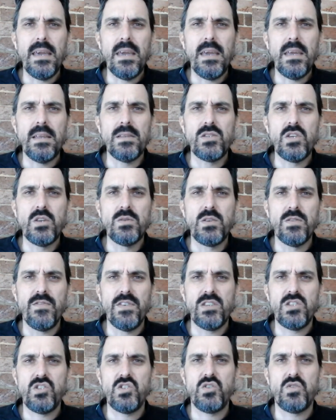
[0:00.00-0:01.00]
in terms of
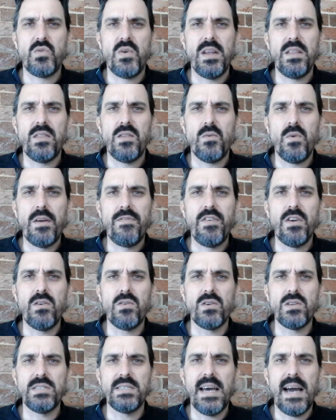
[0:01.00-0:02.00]
its strength, the Rafael
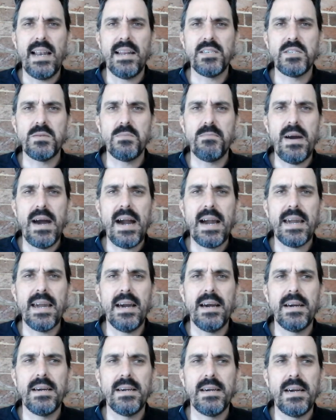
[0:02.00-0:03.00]
Gonzalez marker,